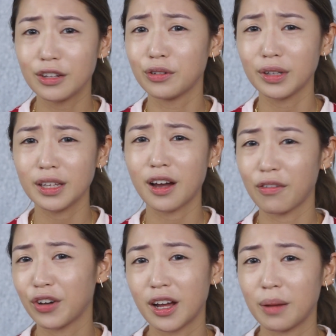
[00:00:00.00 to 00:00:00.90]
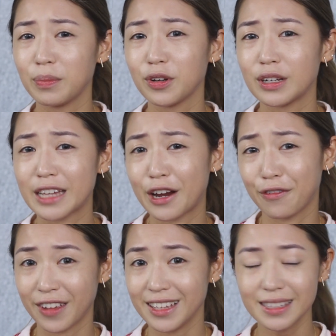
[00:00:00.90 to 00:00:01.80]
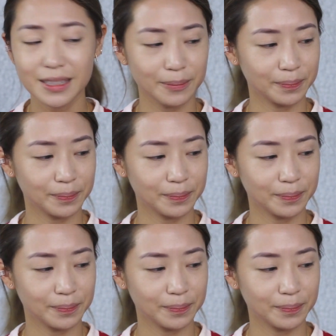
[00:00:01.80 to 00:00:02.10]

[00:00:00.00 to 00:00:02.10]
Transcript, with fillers: you're really covering up your entire face.